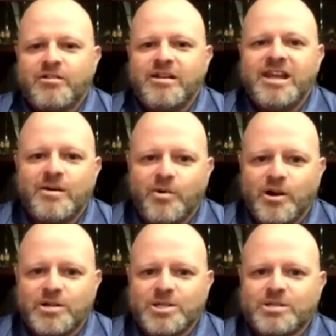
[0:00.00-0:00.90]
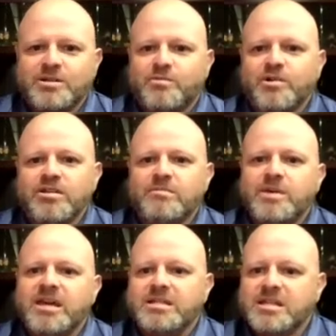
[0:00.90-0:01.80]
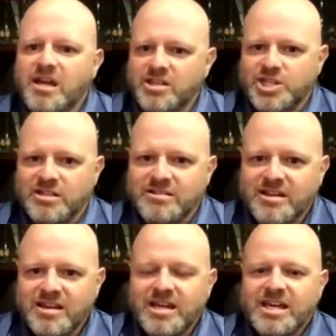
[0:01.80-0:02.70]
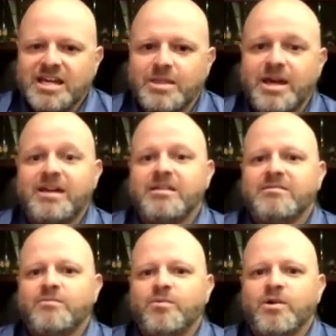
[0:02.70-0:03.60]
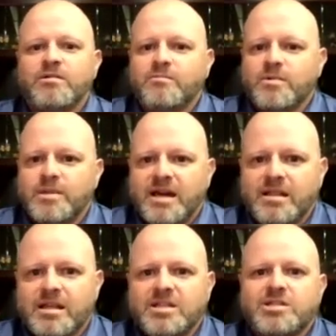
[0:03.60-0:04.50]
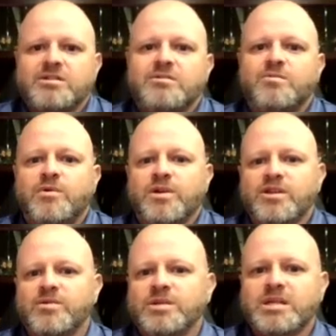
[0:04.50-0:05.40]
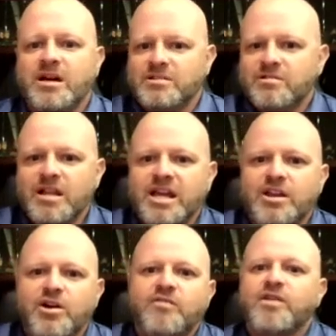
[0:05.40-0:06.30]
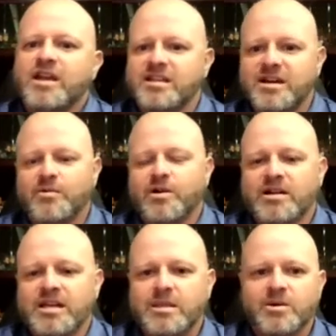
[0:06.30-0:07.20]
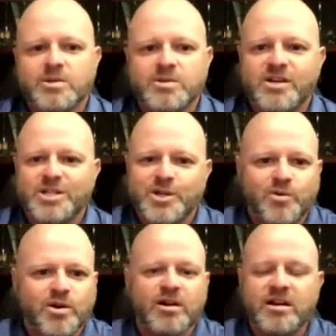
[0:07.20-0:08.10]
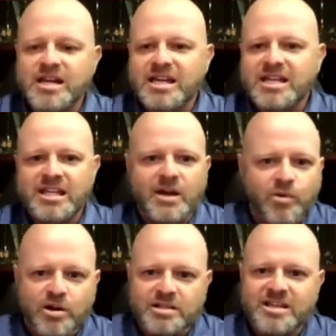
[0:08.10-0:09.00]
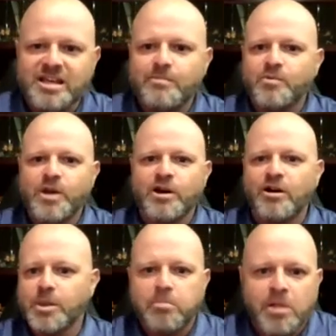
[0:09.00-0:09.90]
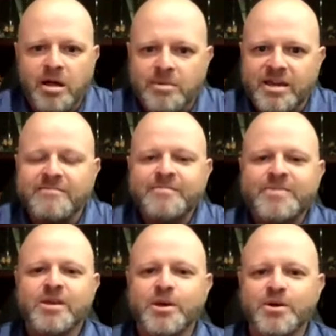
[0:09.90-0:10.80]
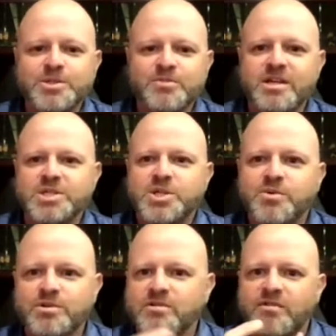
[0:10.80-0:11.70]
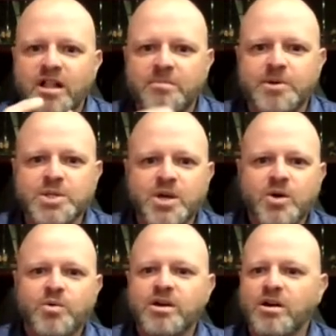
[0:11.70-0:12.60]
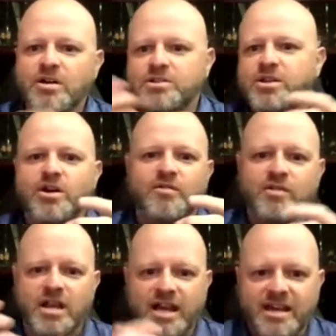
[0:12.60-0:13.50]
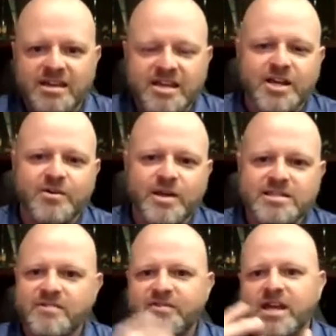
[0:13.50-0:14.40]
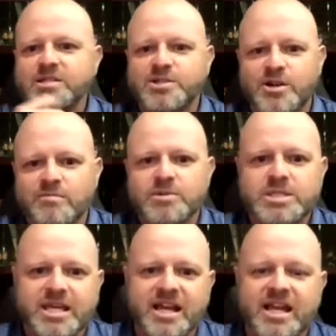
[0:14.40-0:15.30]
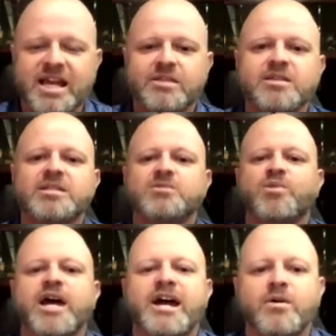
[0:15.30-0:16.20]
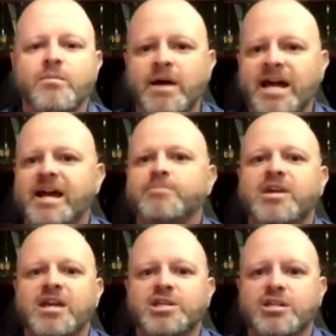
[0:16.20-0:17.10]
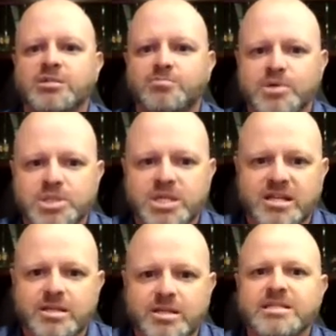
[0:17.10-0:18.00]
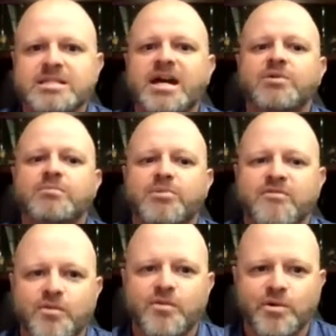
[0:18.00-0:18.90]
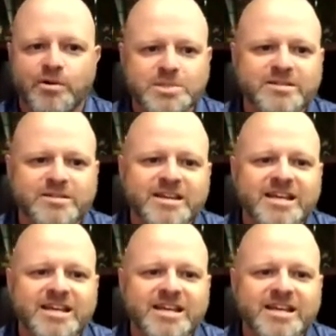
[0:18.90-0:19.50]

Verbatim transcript: our networks to really be intelligent, and that leads to what we know as an underlay and overlay network. And those of us who are network deep, we call it the plumbing. Those of us who are developers, we call it the overlay. You know, that's the fancy term of saying, hey, this is how my application is presented. This is how it performs.